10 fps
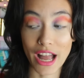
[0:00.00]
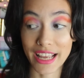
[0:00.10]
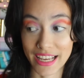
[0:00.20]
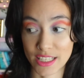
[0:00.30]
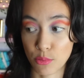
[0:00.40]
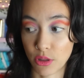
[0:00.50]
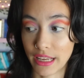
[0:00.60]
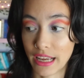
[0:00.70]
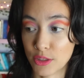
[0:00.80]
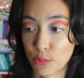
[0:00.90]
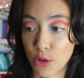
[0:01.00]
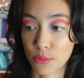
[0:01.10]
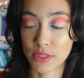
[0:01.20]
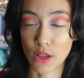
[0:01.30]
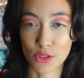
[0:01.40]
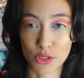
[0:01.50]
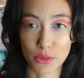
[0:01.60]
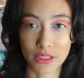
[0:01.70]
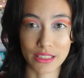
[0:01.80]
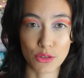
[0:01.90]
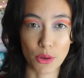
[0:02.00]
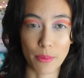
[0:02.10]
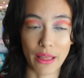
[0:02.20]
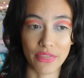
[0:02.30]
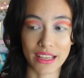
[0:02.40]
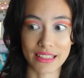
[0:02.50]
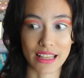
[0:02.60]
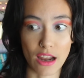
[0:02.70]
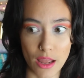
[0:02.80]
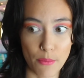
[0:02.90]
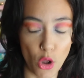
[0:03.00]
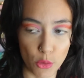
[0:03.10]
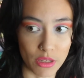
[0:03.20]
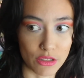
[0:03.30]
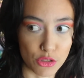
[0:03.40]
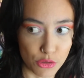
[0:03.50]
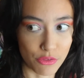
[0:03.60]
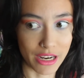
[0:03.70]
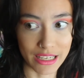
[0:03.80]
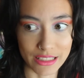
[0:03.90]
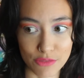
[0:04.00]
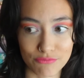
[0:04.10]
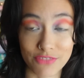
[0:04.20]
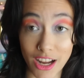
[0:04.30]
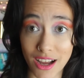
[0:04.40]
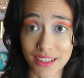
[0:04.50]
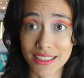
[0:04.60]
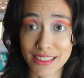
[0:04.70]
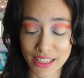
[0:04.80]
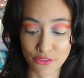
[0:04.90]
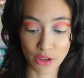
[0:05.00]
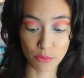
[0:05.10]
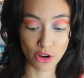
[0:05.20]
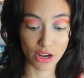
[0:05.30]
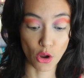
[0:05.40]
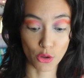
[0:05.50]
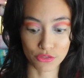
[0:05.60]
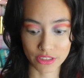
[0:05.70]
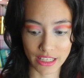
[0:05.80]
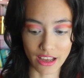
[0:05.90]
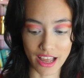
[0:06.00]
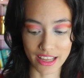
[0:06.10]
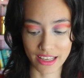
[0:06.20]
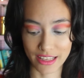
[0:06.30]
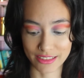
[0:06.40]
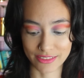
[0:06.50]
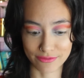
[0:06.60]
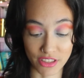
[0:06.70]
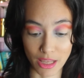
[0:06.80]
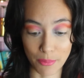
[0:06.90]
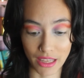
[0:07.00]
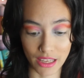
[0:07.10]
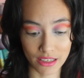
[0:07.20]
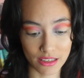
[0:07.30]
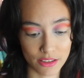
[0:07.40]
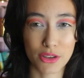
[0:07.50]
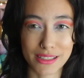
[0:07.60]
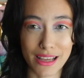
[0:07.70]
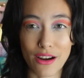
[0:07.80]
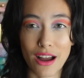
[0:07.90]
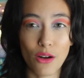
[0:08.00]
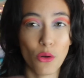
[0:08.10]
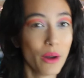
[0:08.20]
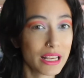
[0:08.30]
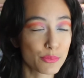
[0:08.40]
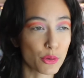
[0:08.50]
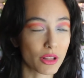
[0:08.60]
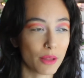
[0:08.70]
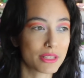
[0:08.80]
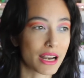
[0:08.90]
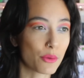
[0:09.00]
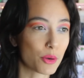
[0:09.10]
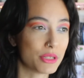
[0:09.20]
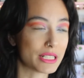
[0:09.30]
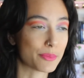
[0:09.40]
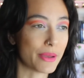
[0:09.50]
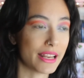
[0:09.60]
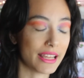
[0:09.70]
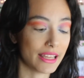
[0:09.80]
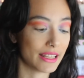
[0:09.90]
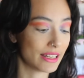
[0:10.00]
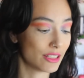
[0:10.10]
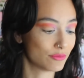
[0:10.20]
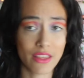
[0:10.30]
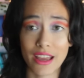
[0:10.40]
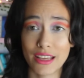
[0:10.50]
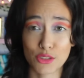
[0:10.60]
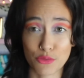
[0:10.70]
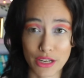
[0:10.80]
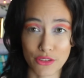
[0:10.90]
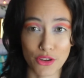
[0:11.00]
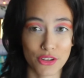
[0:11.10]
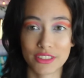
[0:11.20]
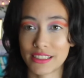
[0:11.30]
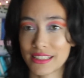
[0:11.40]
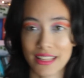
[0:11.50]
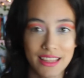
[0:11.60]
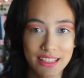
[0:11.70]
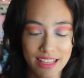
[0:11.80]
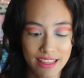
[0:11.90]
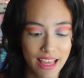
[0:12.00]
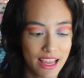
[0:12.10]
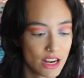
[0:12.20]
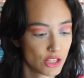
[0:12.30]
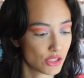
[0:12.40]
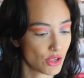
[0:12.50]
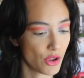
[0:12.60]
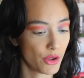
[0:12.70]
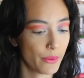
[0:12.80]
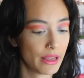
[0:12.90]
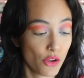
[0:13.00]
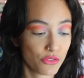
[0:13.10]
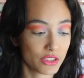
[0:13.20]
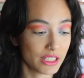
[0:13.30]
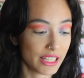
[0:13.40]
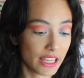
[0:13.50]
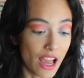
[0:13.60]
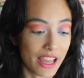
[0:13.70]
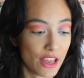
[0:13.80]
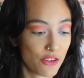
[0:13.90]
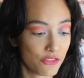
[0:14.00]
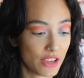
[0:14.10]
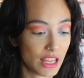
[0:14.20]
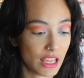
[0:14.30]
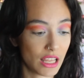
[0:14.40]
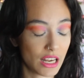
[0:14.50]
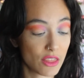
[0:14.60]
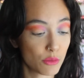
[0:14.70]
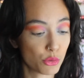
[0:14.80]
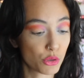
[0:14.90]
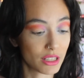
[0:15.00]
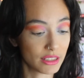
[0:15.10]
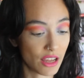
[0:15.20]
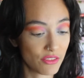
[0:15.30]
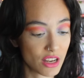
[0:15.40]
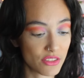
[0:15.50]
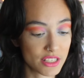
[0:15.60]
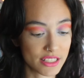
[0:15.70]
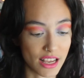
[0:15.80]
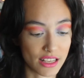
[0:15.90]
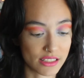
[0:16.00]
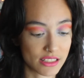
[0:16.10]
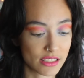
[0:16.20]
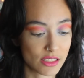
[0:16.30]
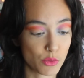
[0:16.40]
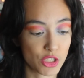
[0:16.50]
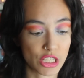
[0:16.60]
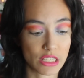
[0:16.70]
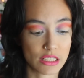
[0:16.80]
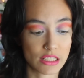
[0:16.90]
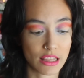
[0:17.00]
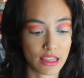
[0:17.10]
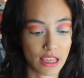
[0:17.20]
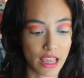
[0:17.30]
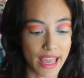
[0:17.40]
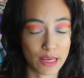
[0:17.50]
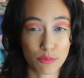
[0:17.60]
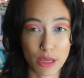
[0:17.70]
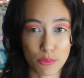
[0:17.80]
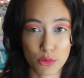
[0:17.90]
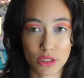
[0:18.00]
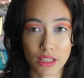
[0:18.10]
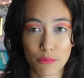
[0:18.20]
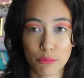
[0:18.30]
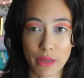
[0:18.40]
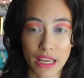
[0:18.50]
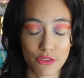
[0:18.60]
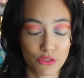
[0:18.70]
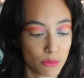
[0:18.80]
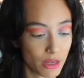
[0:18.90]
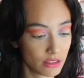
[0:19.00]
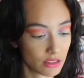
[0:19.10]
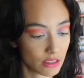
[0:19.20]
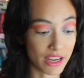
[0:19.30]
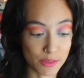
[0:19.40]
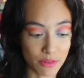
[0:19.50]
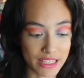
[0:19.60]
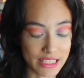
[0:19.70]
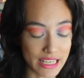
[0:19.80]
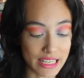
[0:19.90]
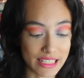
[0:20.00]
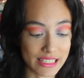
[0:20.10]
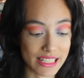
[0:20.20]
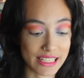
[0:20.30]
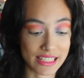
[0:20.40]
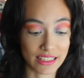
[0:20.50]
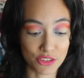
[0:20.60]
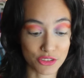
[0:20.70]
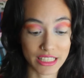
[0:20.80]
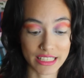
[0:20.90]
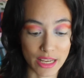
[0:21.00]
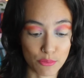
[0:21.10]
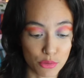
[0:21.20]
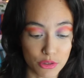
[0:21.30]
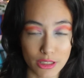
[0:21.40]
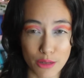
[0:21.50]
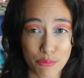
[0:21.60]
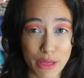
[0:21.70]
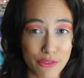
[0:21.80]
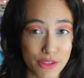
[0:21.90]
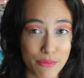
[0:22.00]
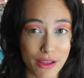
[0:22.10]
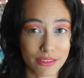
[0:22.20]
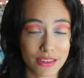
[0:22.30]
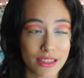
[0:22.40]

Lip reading: I get to pulling out the prompts, I'll just quickly talk about things that I'm hoping to read regardless in February, and hopefully I can fit them in, because there are always book clubs that I want to participate in. There is readathons, things like that. So hopefully I can fit in the book Love and Other Disasters, which is the NB book club pick for the month. Razorblade Tears is the Literally Dead book club pick for the month,